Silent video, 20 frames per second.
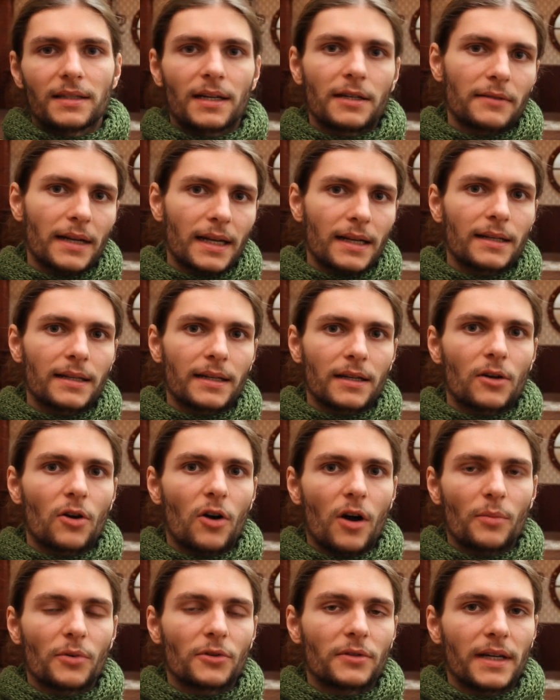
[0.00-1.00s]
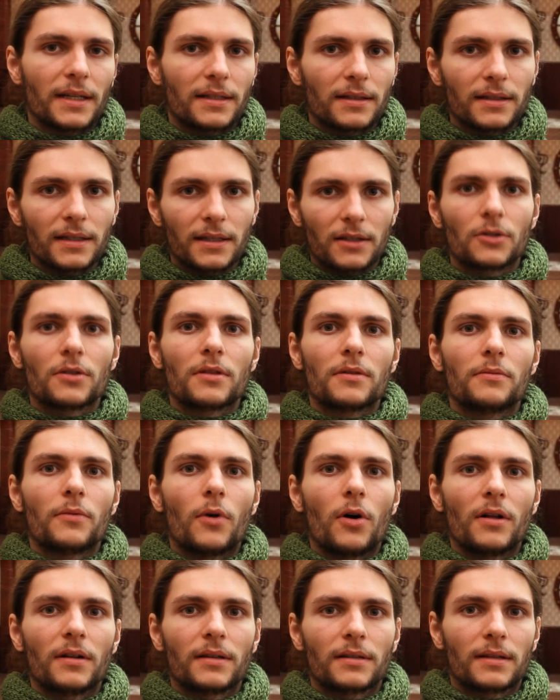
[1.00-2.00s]
directly incorporated into the
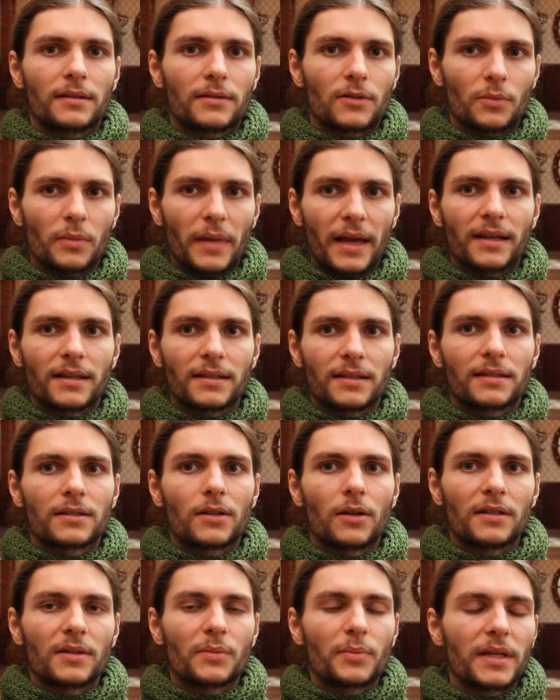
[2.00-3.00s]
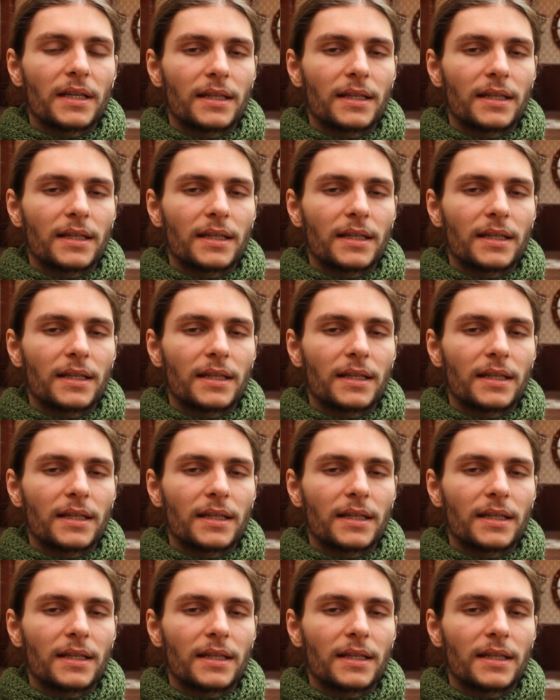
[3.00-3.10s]
wall to make it a solid